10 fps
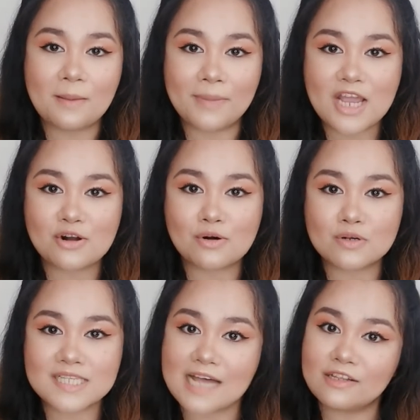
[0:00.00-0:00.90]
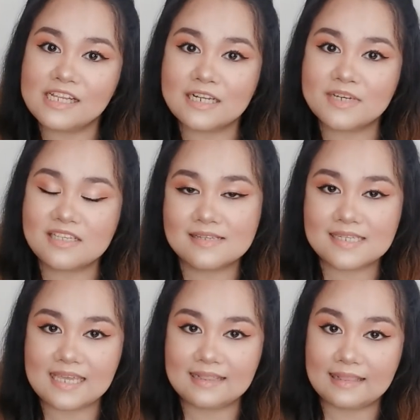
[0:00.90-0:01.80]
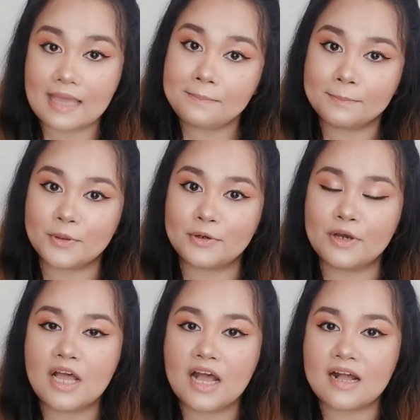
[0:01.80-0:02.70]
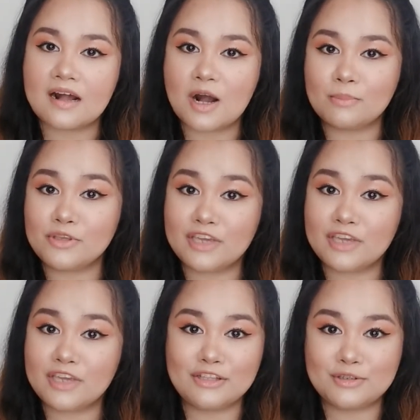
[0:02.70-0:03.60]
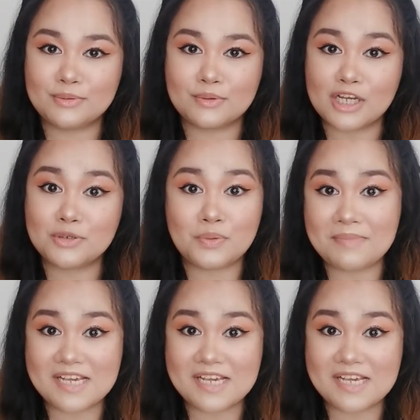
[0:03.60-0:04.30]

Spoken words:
Pero kung sakto lang naman yung skin type mo, you can do a dewy